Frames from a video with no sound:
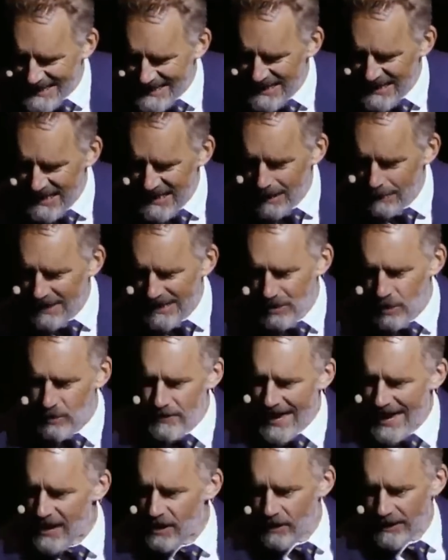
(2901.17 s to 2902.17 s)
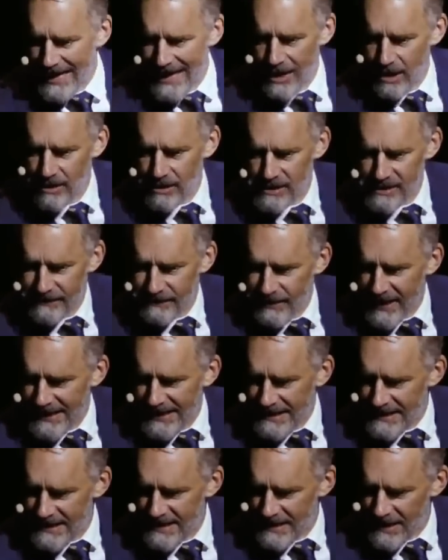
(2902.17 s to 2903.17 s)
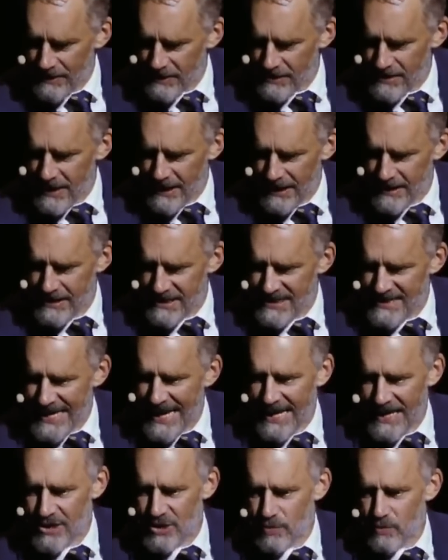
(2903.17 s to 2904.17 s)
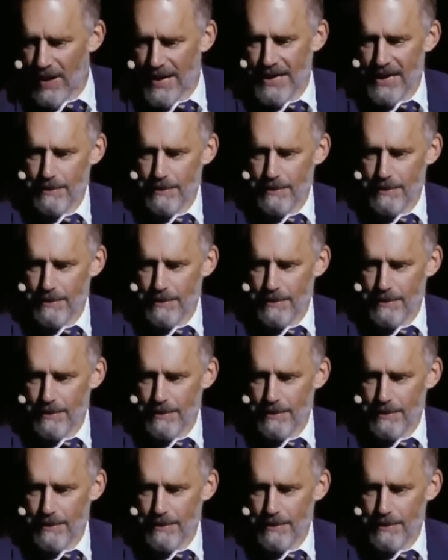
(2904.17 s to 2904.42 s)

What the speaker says: I mean, who the hell cares if I get to the other side of the stage, right?